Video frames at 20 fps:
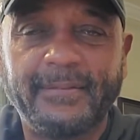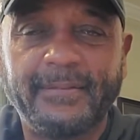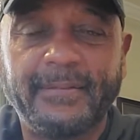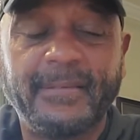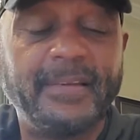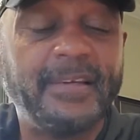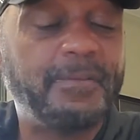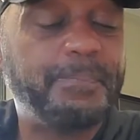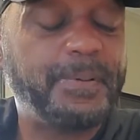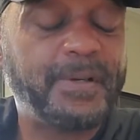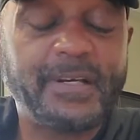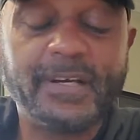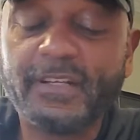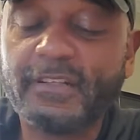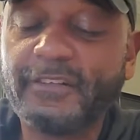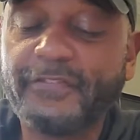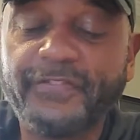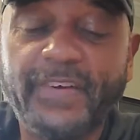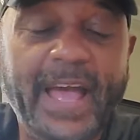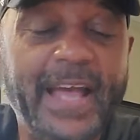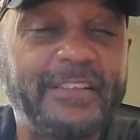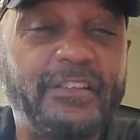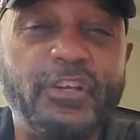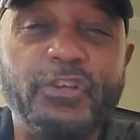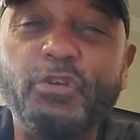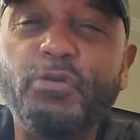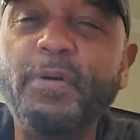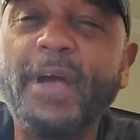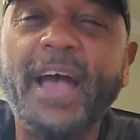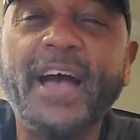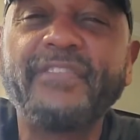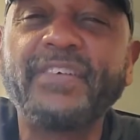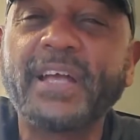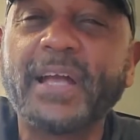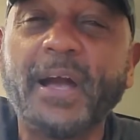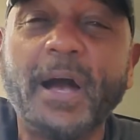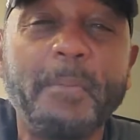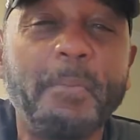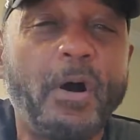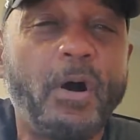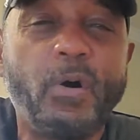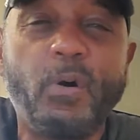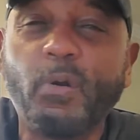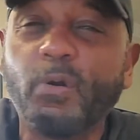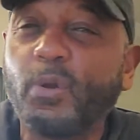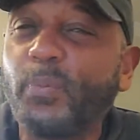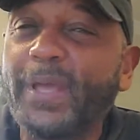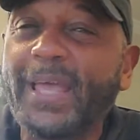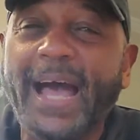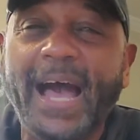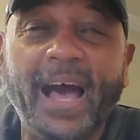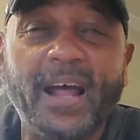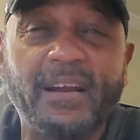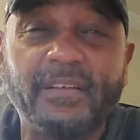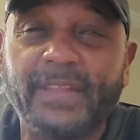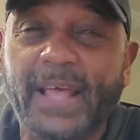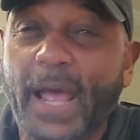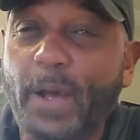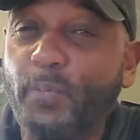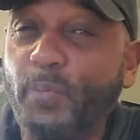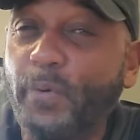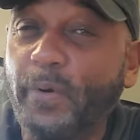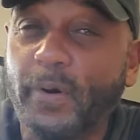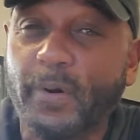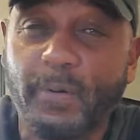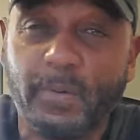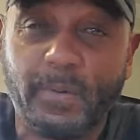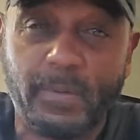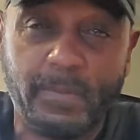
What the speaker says: it's because of the fact that you haven't come all the way out of that world.